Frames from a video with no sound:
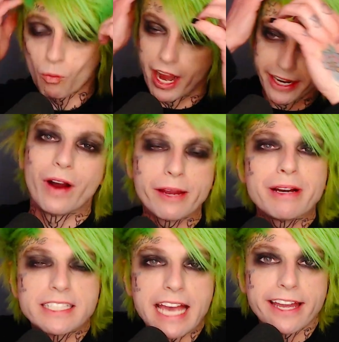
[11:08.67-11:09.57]
Why? Why am I
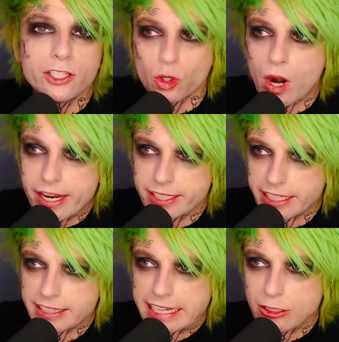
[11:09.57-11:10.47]
sad and crying
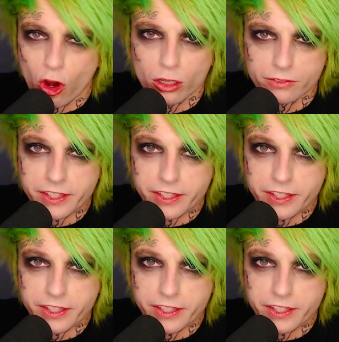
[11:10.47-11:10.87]
in like all of